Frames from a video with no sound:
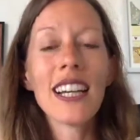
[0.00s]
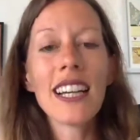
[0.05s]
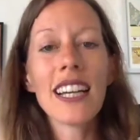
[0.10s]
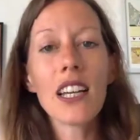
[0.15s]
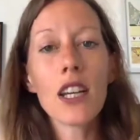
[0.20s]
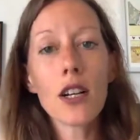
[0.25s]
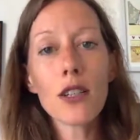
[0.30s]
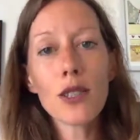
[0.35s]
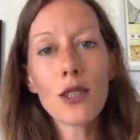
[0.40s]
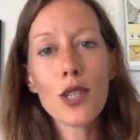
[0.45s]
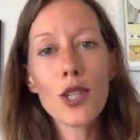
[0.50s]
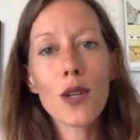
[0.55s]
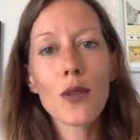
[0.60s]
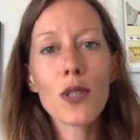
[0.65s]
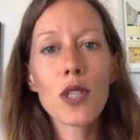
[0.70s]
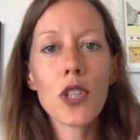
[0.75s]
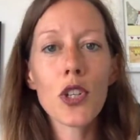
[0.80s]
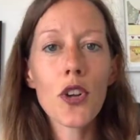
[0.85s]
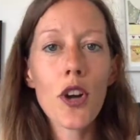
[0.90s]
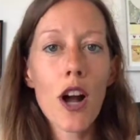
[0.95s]
It also
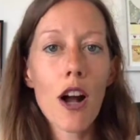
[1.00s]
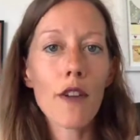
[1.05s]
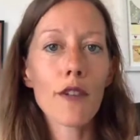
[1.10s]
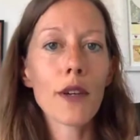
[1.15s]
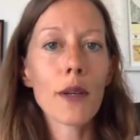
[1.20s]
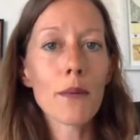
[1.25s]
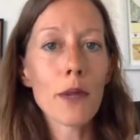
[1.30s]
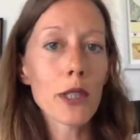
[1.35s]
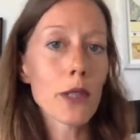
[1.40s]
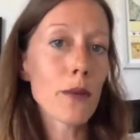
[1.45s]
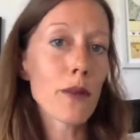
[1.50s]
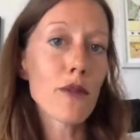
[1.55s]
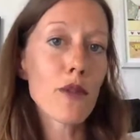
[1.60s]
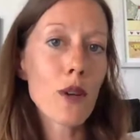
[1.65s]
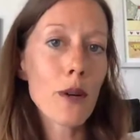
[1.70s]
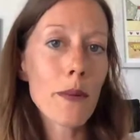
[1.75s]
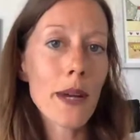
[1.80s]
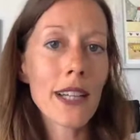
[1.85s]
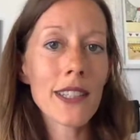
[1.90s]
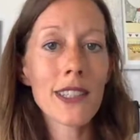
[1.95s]
shows that you're offering multiple
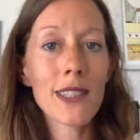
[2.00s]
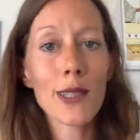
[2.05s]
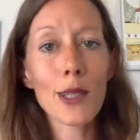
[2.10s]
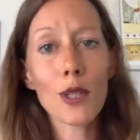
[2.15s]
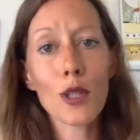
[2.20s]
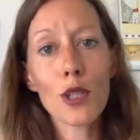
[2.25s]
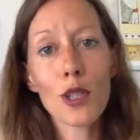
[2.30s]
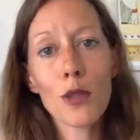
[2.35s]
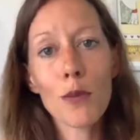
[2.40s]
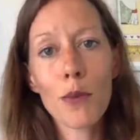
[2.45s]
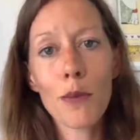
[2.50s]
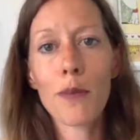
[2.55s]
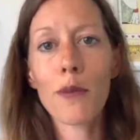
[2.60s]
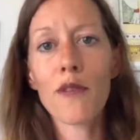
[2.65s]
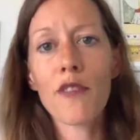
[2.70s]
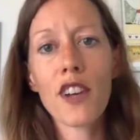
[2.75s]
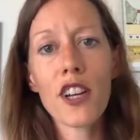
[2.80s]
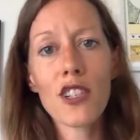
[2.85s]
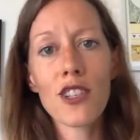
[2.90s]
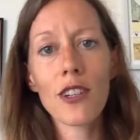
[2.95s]
formats and so you're super
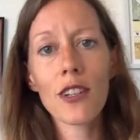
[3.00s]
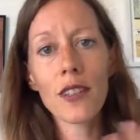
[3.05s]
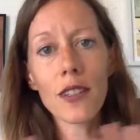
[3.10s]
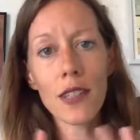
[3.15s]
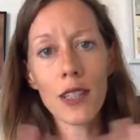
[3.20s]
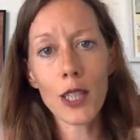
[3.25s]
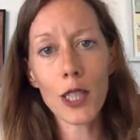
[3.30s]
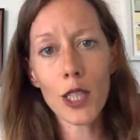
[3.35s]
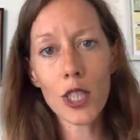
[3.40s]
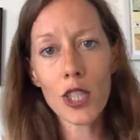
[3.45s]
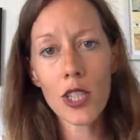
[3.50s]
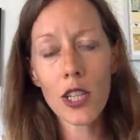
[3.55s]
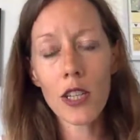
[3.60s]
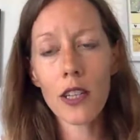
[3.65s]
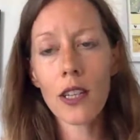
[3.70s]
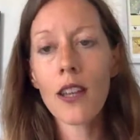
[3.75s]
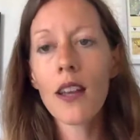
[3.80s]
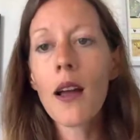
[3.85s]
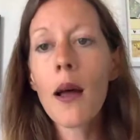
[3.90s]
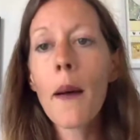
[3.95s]
professional and it looks
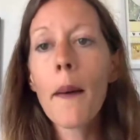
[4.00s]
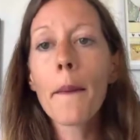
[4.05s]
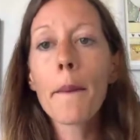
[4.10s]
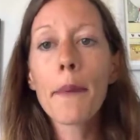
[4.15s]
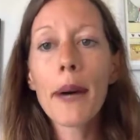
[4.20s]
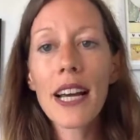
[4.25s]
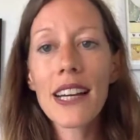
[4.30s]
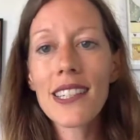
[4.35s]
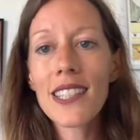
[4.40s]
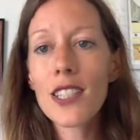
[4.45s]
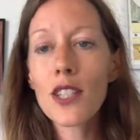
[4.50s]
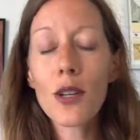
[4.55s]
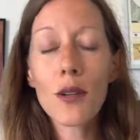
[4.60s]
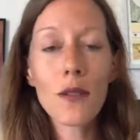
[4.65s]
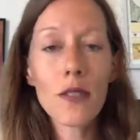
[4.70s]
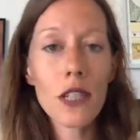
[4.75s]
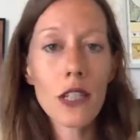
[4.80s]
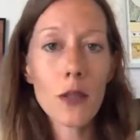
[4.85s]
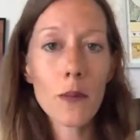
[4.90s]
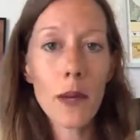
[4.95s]
good but
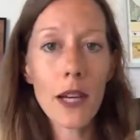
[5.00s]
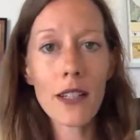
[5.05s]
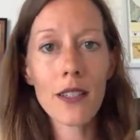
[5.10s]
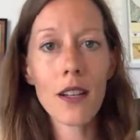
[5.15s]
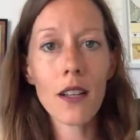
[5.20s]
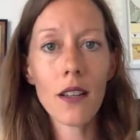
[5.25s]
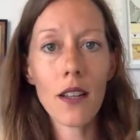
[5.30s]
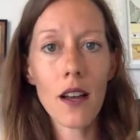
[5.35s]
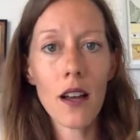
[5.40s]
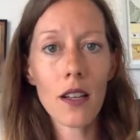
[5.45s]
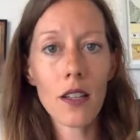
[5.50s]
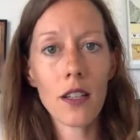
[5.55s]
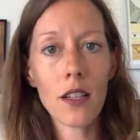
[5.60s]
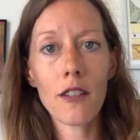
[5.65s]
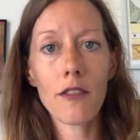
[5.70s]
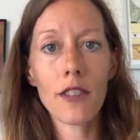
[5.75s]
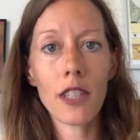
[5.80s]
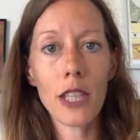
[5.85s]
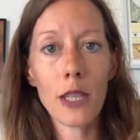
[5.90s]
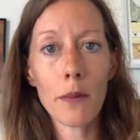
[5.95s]
don't expect a lot
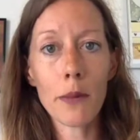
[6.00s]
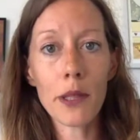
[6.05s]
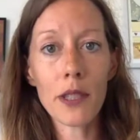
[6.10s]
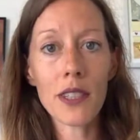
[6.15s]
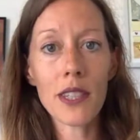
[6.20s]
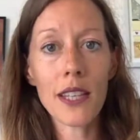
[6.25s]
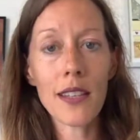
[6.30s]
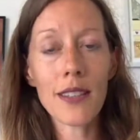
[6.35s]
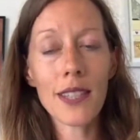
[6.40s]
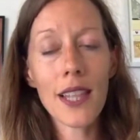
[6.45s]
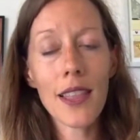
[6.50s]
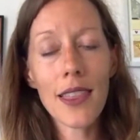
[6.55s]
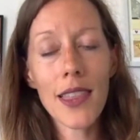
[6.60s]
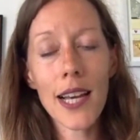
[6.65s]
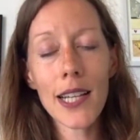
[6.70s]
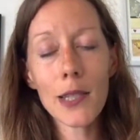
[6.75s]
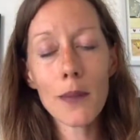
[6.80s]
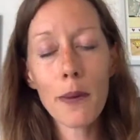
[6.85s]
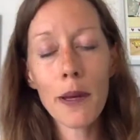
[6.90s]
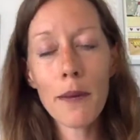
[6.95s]
of ebook sales.
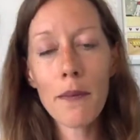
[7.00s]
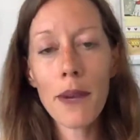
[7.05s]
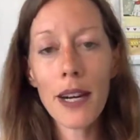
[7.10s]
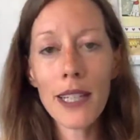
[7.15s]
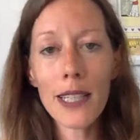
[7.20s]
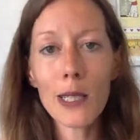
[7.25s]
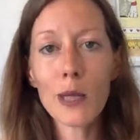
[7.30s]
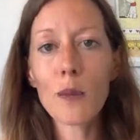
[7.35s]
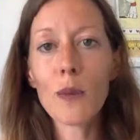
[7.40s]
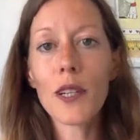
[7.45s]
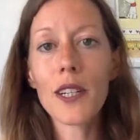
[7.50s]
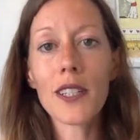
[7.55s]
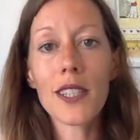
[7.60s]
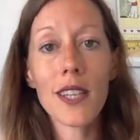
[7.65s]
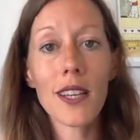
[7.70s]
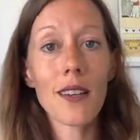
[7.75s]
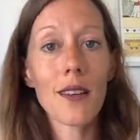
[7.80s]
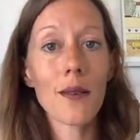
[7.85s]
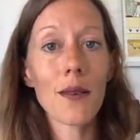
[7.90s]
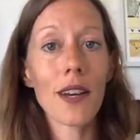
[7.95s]
That's been my experience
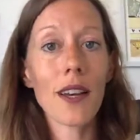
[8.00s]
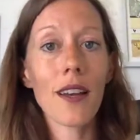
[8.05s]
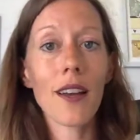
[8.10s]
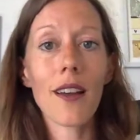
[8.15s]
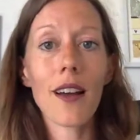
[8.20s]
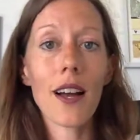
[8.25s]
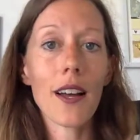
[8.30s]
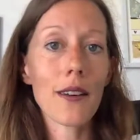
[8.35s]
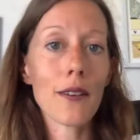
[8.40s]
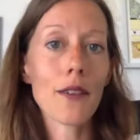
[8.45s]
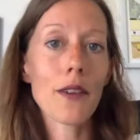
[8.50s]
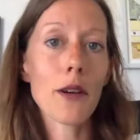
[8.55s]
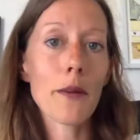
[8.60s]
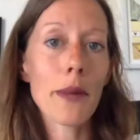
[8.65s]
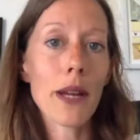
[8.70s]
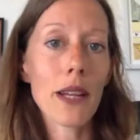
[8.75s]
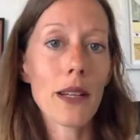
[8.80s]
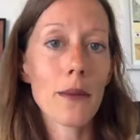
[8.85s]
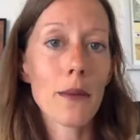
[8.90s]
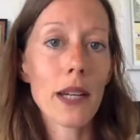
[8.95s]
anyway. I don't know
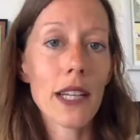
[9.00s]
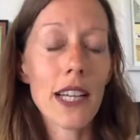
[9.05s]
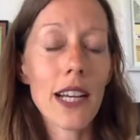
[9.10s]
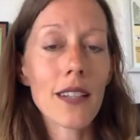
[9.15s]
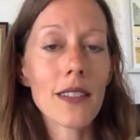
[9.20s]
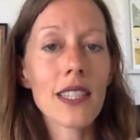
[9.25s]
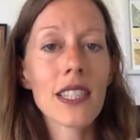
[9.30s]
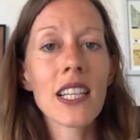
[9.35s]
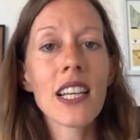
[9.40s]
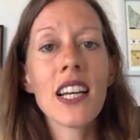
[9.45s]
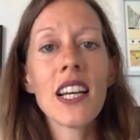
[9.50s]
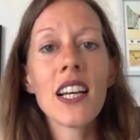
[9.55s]
about anybody else.